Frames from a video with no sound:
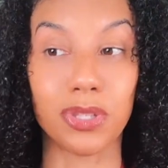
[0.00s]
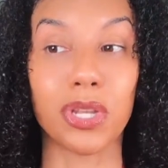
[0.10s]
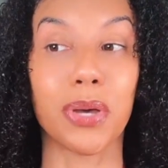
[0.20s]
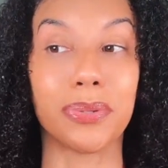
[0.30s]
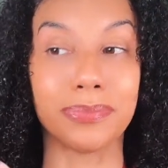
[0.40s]

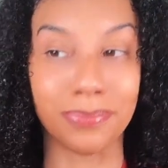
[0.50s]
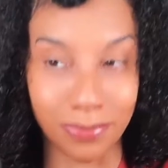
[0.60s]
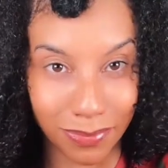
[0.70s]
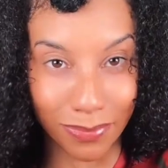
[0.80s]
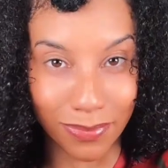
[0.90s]
So
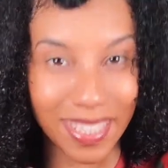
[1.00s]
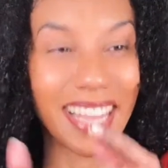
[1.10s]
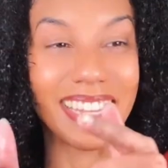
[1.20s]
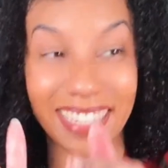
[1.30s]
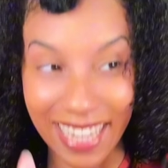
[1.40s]

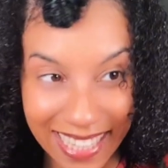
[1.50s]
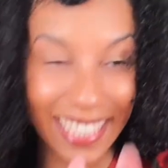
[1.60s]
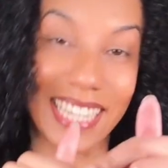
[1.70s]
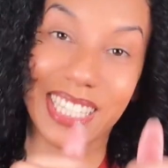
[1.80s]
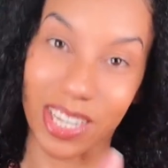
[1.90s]

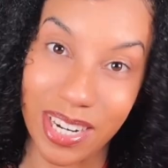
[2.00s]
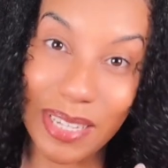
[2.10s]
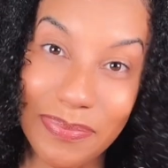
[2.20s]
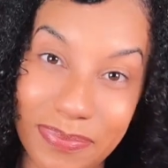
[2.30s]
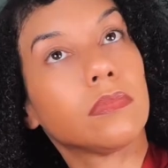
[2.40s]
let's get started.